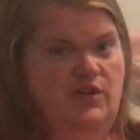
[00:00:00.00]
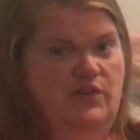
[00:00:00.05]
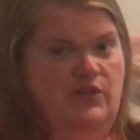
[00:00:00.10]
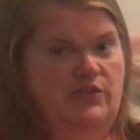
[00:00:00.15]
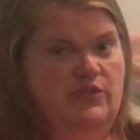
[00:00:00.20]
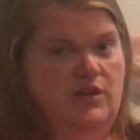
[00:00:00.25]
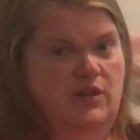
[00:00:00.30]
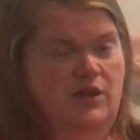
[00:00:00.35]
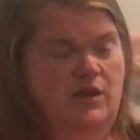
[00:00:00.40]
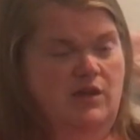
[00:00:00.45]

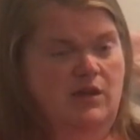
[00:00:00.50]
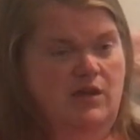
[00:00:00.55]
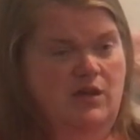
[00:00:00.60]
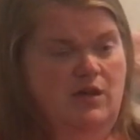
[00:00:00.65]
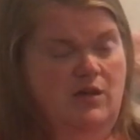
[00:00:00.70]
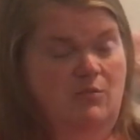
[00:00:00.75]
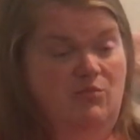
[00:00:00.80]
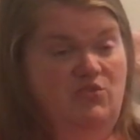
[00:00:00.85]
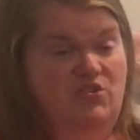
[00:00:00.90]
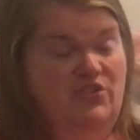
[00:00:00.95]
just
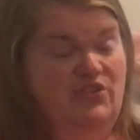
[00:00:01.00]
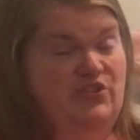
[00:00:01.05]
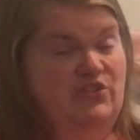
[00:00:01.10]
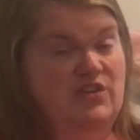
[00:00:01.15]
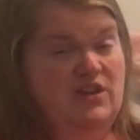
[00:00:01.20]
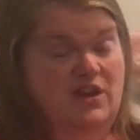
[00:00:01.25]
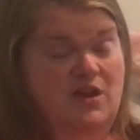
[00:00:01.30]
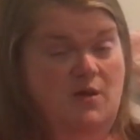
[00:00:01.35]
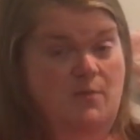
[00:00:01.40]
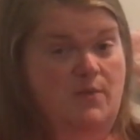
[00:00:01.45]
um, just
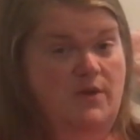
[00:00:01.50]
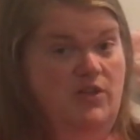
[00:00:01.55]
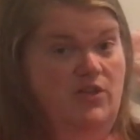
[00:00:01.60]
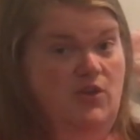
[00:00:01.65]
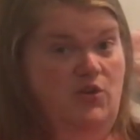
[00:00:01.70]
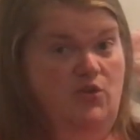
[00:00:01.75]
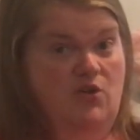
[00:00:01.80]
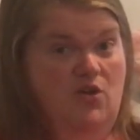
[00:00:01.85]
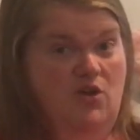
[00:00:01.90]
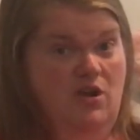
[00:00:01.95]
sit up in
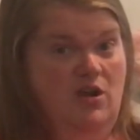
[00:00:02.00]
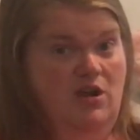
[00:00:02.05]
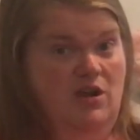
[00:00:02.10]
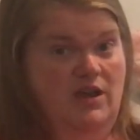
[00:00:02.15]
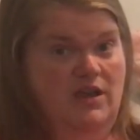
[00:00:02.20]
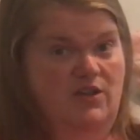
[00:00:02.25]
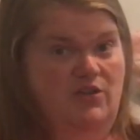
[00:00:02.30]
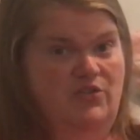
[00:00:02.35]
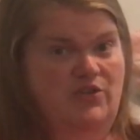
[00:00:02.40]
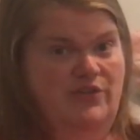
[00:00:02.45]
the
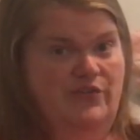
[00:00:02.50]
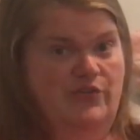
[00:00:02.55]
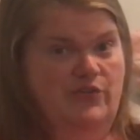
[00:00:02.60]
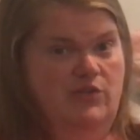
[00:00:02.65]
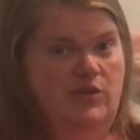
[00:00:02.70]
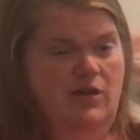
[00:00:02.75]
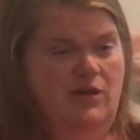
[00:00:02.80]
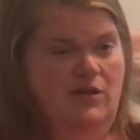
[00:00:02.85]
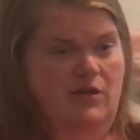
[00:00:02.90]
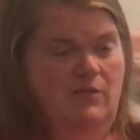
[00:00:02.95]
dark and just,
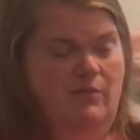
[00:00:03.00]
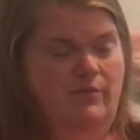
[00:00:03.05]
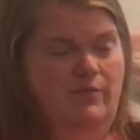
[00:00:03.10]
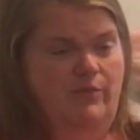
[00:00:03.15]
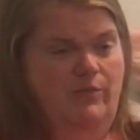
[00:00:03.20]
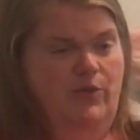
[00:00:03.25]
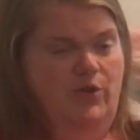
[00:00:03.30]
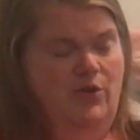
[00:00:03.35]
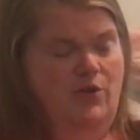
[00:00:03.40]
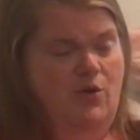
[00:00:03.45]
um,
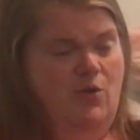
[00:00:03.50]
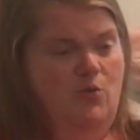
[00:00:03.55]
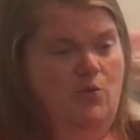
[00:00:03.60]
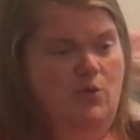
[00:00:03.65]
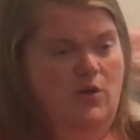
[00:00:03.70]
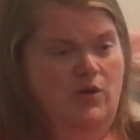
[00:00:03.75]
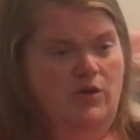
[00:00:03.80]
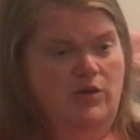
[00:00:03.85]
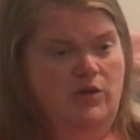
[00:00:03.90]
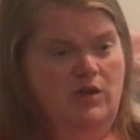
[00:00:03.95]
you
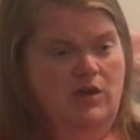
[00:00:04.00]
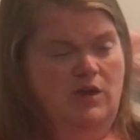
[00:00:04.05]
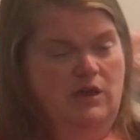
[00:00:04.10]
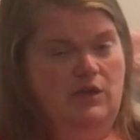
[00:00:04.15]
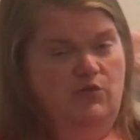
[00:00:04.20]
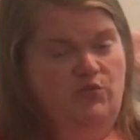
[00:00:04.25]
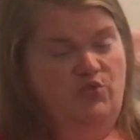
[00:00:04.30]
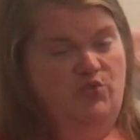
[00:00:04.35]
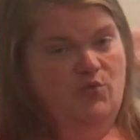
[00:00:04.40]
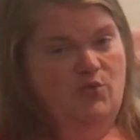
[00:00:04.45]
know,
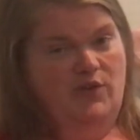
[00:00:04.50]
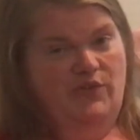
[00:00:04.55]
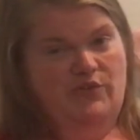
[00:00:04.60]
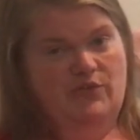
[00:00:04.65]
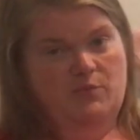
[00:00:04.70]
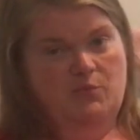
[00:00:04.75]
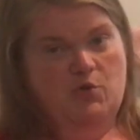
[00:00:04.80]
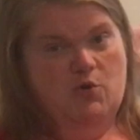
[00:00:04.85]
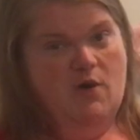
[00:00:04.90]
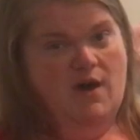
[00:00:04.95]
enjoy
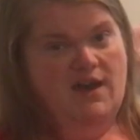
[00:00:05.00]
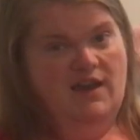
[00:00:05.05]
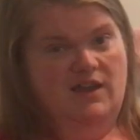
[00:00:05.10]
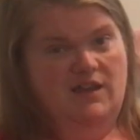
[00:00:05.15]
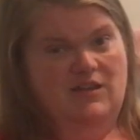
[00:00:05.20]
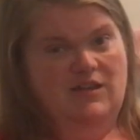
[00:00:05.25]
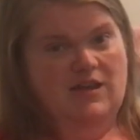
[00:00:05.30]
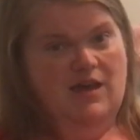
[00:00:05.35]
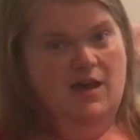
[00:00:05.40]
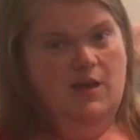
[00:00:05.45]
some
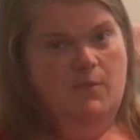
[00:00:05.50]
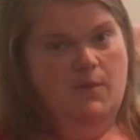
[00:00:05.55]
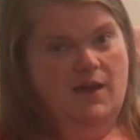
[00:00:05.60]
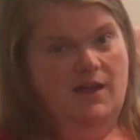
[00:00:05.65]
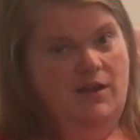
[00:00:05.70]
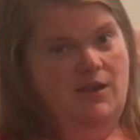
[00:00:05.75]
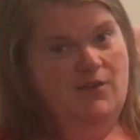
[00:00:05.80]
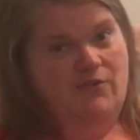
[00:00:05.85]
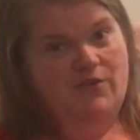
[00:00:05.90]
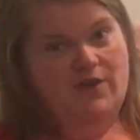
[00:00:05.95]
quiet time.
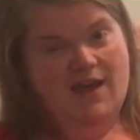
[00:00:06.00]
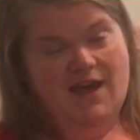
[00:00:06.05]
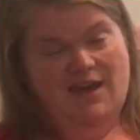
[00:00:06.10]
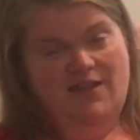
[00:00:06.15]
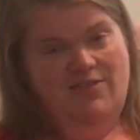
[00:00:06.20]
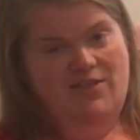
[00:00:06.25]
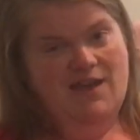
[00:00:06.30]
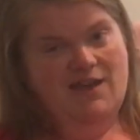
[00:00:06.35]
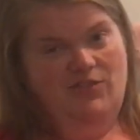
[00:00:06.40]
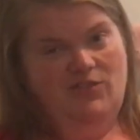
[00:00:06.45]
I never
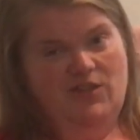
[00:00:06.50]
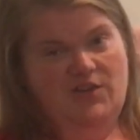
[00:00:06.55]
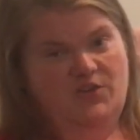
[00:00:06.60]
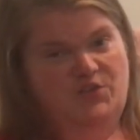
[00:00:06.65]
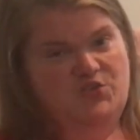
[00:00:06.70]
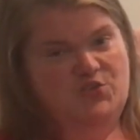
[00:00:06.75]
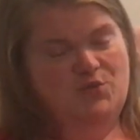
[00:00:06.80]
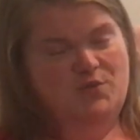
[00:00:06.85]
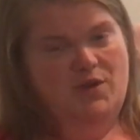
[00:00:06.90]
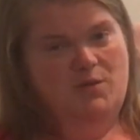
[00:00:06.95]
had that
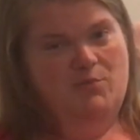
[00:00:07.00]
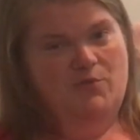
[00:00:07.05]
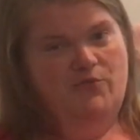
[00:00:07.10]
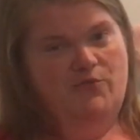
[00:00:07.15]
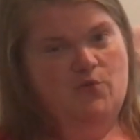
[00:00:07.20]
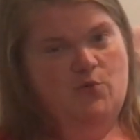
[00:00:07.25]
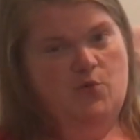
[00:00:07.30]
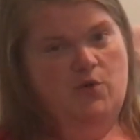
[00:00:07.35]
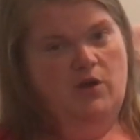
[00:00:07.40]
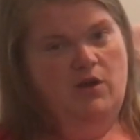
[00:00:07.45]
luxury
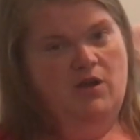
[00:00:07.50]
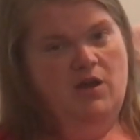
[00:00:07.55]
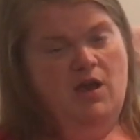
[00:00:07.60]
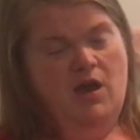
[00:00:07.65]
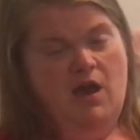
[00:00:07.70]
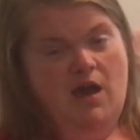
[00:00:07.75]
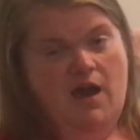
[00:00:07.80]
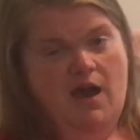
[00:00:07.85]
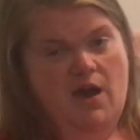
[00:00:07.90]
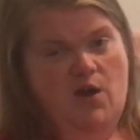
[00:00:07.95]
before.
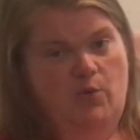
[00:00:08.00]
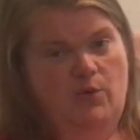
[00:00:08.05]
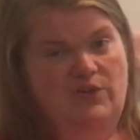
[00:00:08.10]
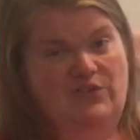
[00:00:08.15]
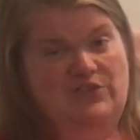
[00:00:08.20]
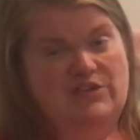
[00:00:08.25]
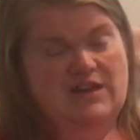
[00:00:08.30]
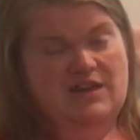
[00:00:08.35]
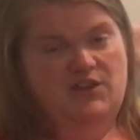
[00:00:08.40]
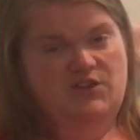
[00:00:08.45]
I
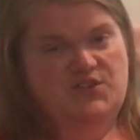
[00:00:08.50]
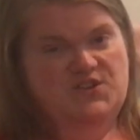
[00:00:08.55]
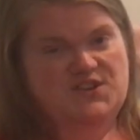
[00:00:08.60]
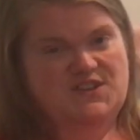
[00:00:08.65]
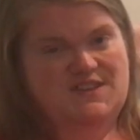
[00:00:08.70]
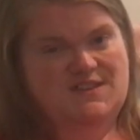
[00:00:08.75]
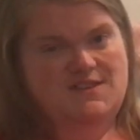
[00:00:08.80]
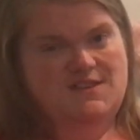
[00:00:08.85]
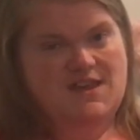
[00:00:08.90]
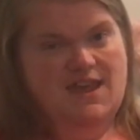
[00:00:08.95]
always had to
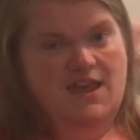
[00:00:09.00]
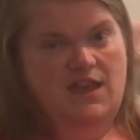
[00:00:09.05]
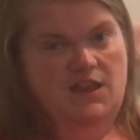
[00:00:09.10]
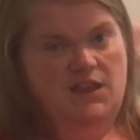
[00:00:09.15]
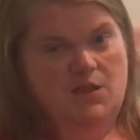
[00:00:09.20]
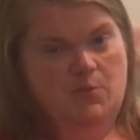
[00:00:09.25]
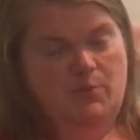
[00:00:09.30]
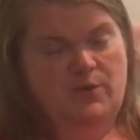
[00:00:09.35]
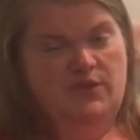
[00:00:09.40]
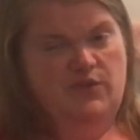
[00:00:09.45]
just stay
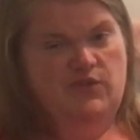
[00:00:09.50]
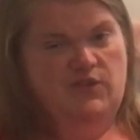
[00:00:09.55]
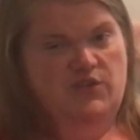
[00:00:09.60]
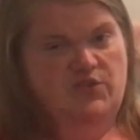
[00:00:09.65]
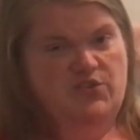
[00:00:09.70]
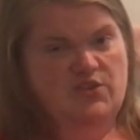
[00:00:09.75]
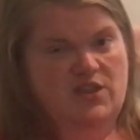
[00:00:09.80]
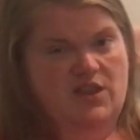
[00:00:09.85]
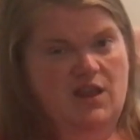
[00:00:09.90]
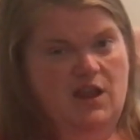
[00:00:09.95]
in the
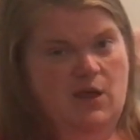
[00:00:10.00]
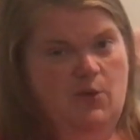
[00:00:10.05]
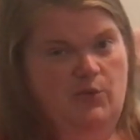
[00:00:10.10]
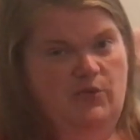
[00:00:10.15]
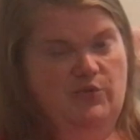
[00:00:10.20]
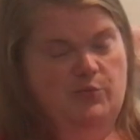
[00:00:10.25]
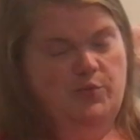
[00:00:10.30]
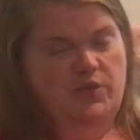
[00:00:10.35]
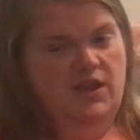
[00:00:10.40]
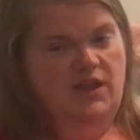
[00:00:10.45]
position that I
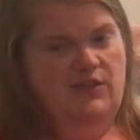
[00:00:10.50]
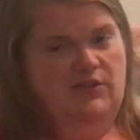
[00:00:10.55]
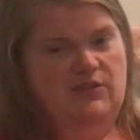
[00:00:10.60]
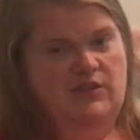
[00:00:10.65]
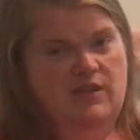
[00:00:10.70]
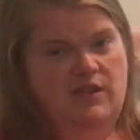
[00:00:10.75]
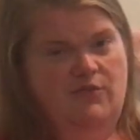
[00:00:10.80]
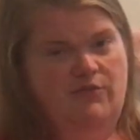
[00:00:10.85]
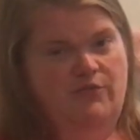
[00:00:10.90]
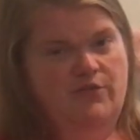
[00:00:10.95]
was
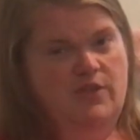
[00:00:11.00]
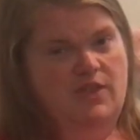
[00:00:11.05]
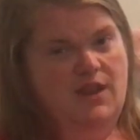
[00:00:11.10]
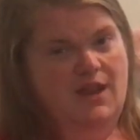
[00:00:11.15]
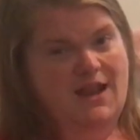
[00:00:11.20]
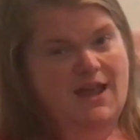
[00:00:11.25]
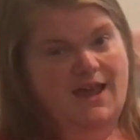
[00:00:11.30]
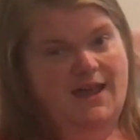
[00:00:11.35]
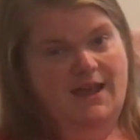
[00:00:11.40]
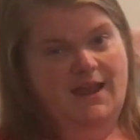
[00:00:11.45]
placed in for
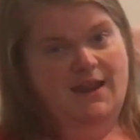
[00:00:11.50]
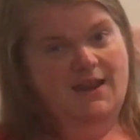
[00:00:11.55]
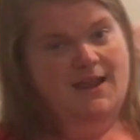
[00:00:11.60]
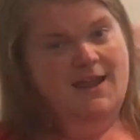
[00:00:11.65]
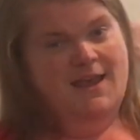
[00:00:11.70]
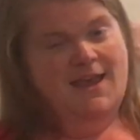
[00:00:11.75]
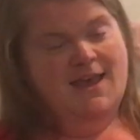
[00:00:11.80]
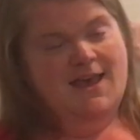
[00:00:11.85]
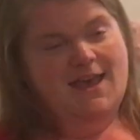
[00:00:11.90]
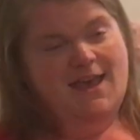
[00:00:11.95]
the night.
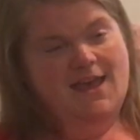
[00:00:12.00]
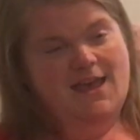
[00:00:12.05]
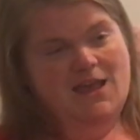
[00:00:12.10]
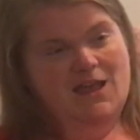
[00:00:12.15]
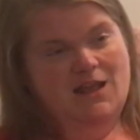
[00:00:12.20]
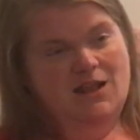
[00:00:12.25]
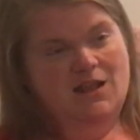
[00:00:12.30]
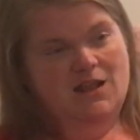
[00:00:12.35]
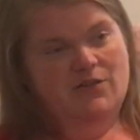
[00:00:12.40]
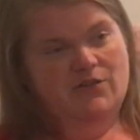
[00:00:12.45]

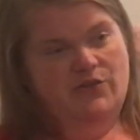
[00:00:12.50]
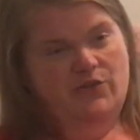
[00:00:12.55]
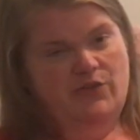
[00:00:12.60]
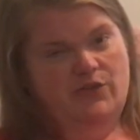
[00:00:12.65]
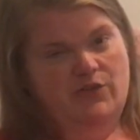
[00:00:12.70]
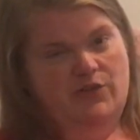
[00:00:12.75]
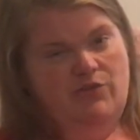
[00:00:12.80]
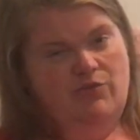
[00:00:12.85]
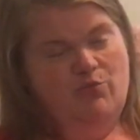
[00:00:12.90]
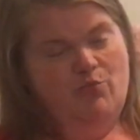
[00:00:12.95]
And
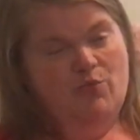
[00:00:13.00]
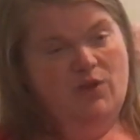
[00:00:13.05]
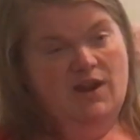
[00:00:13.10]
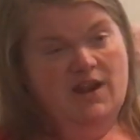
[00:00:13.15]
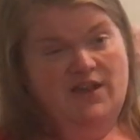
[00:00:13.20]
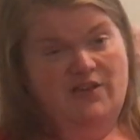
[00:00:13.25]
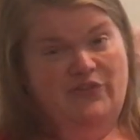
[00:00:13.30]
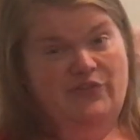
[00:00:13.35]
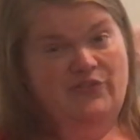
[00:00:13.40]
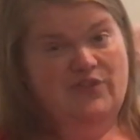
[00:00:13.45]
when
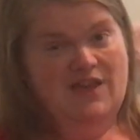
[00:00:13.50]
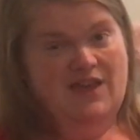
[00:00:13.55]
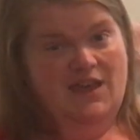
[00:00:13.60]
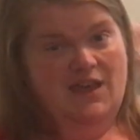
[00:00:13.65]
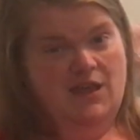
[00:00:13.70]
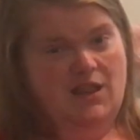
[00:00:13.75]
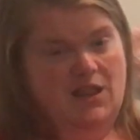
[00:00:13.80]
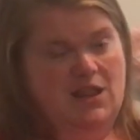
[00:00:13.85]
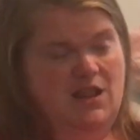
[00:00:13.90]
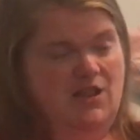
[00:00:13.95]
I
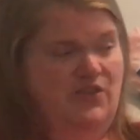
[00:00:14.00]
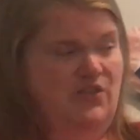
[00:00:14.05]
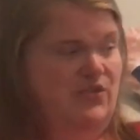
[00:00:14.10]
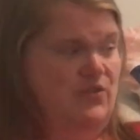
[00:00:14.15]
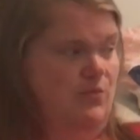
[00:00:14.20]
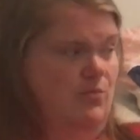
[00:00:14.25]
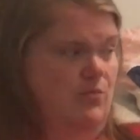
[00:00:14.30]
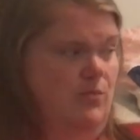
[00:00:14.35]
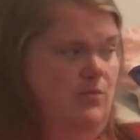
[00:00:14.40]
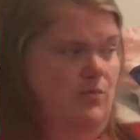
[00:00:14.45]
say
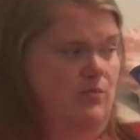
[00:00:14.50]
this